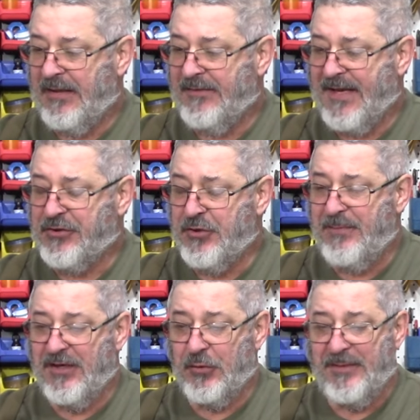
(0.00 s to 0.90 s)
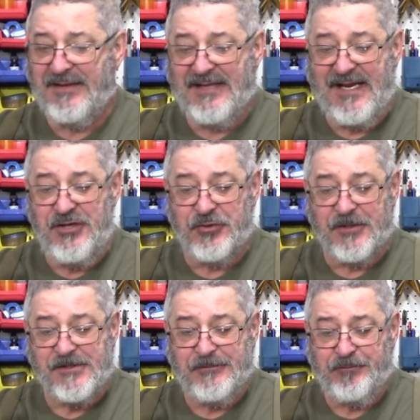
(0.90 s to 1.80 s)
That could be a little bit
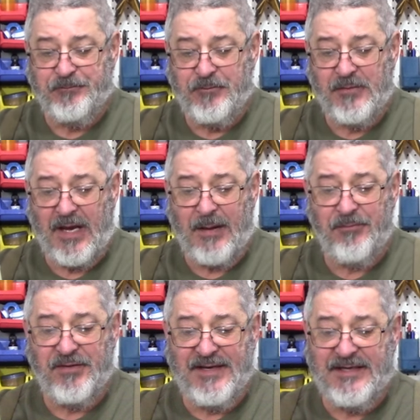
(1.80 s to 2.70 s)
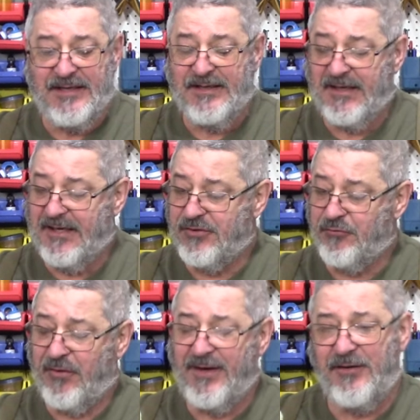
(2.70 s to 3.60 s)
dangerous. I'm thinking it's
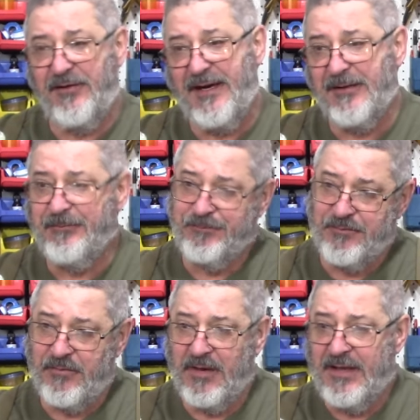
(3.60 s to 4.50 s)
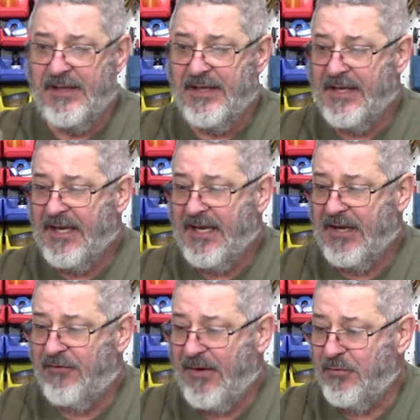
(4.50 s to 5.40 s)
right around,
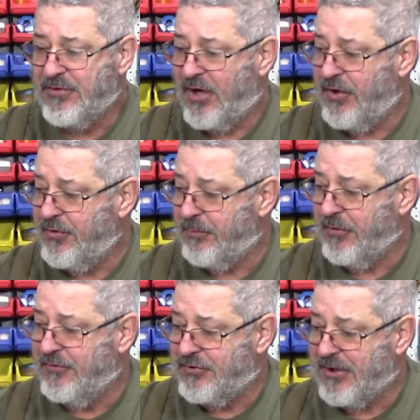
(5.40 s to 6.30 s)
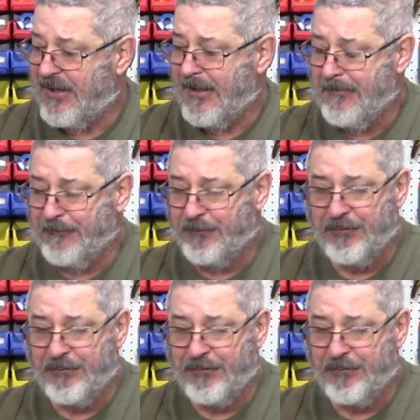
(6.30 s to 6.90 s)
if that was 100 proof shine,